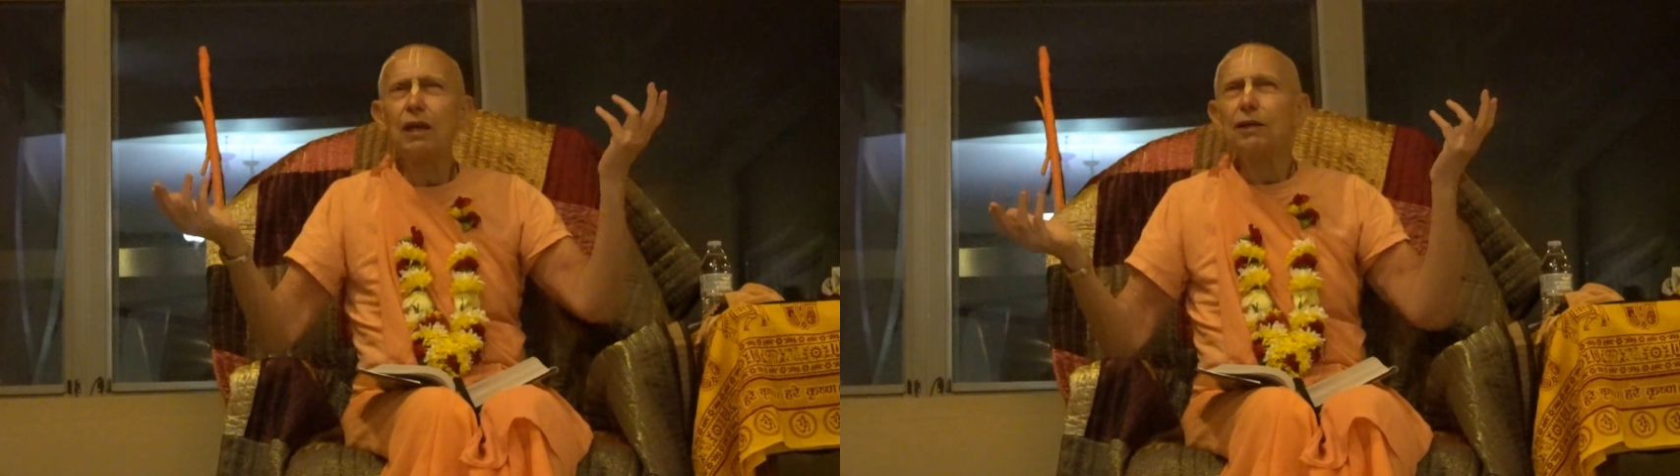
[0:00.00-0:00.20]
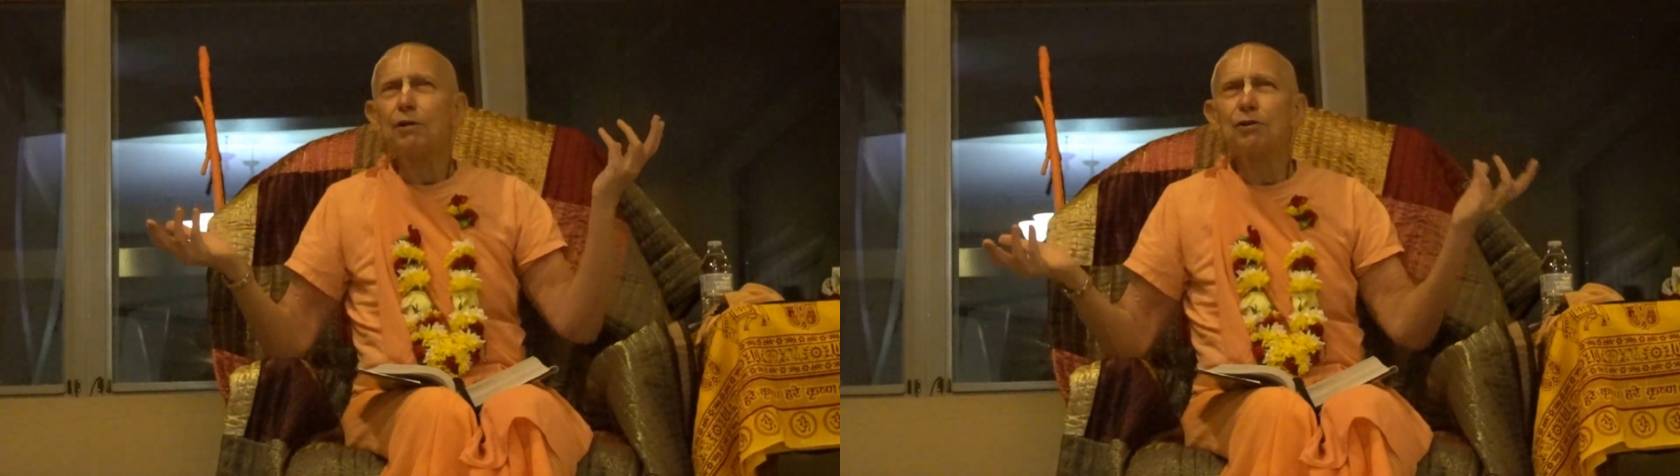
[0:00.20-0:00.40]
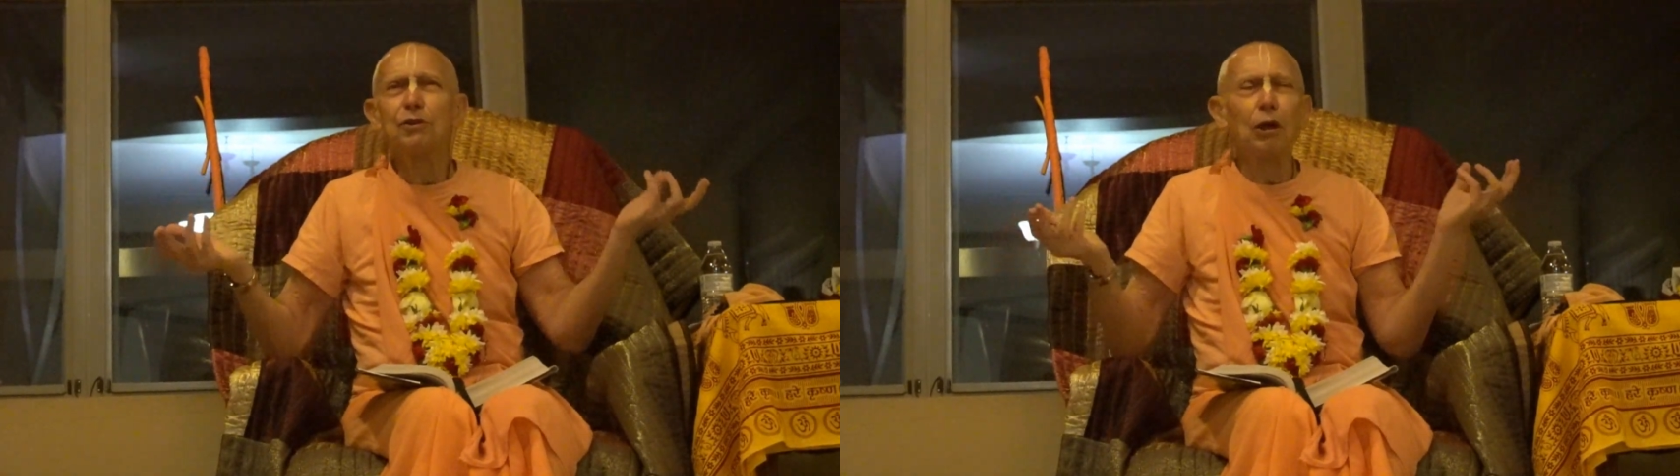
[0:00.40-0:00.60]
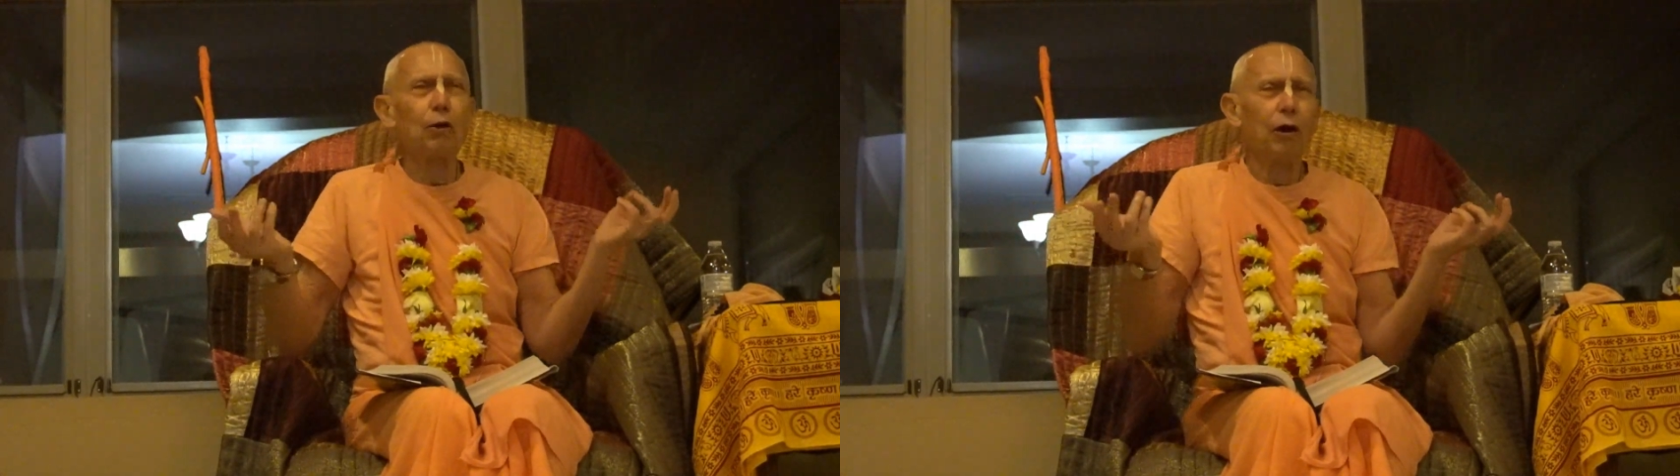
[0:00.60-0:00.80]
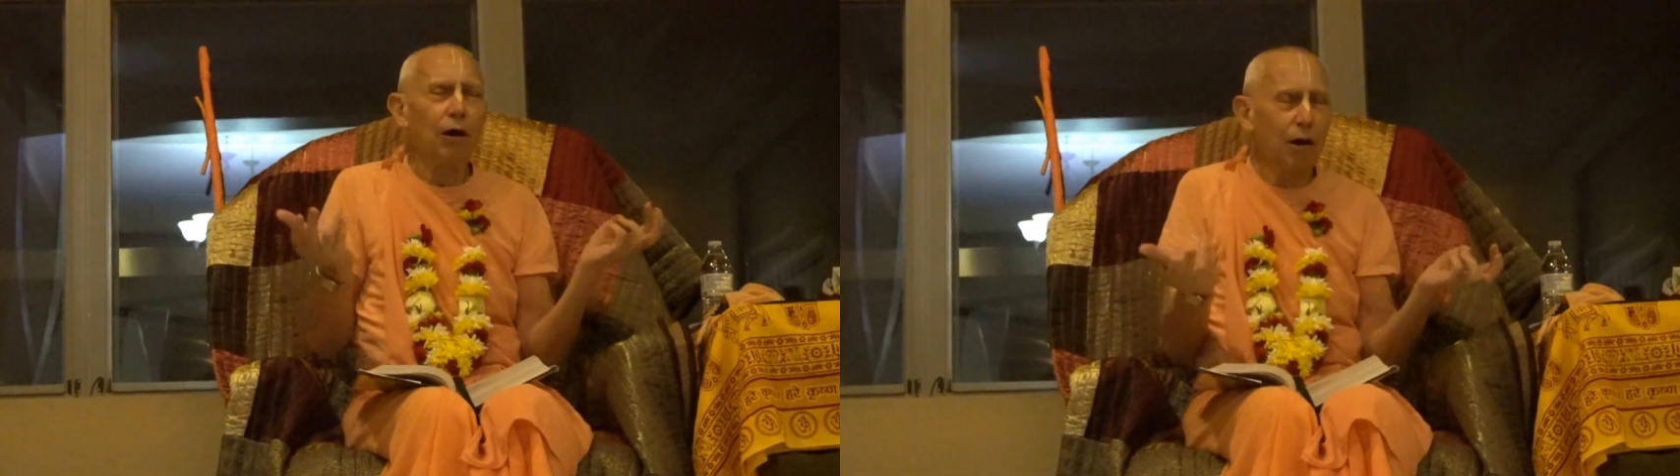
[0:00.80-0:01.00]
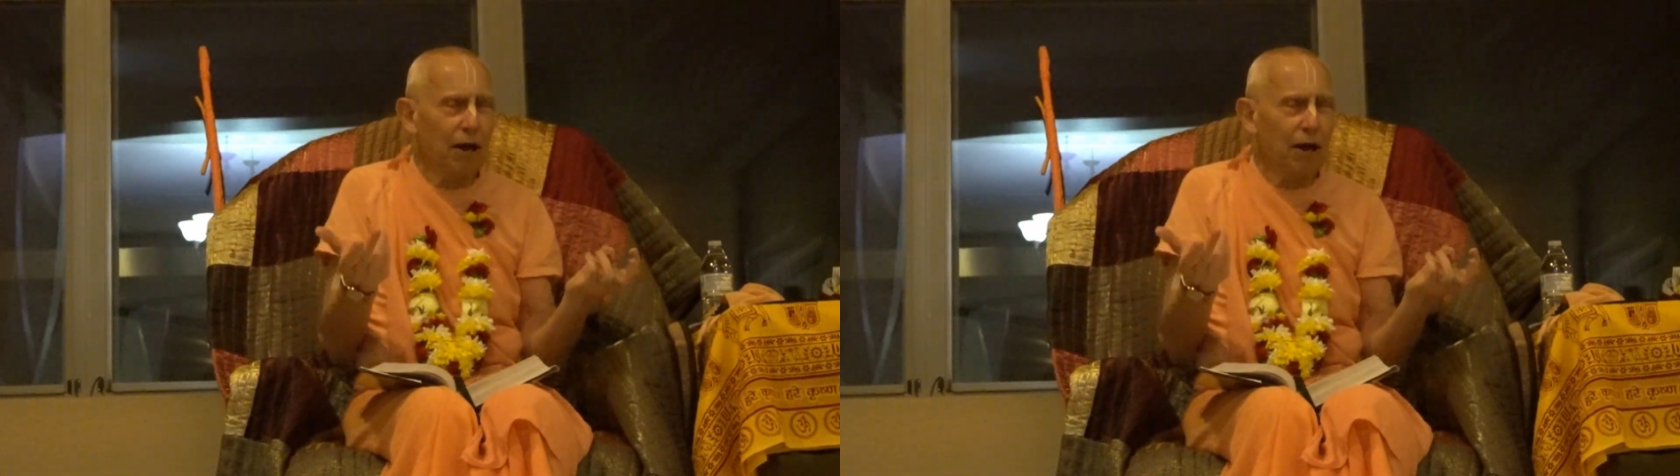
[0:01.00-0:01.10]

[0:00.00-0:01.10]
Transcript: you're so